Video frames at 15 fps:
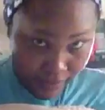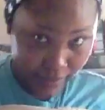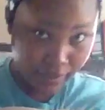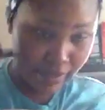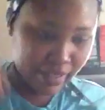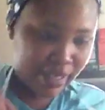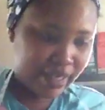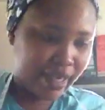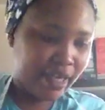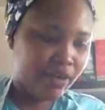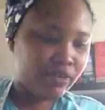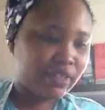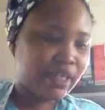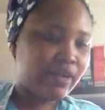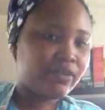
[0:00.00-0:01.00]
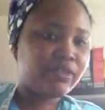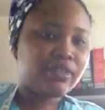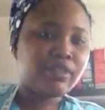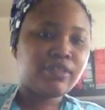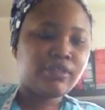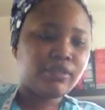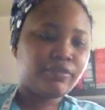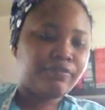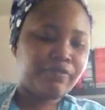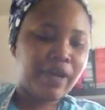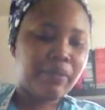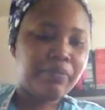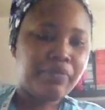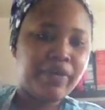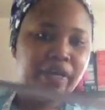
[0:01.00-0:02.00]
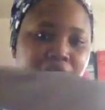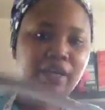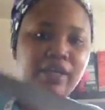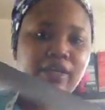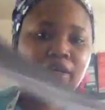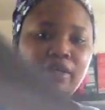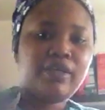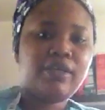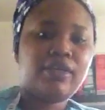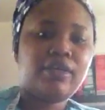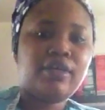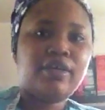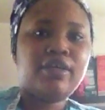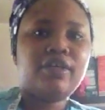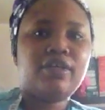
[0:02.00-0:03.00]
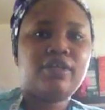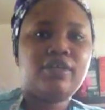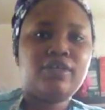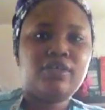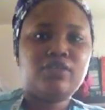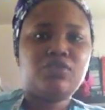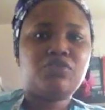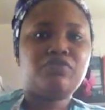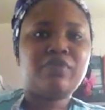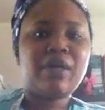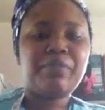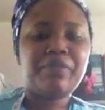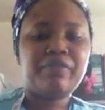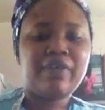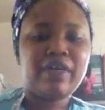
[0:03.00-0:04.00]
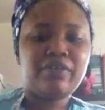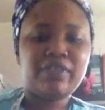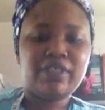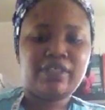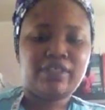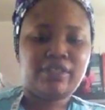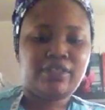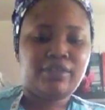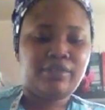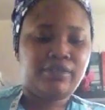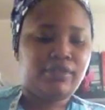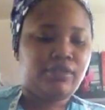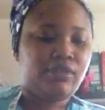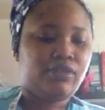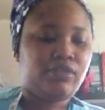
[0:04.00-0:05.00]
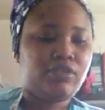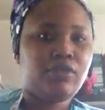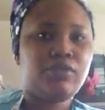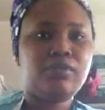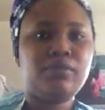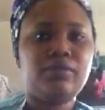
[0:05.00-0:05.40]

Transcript: Then I cut out the fabric to wrap around it. So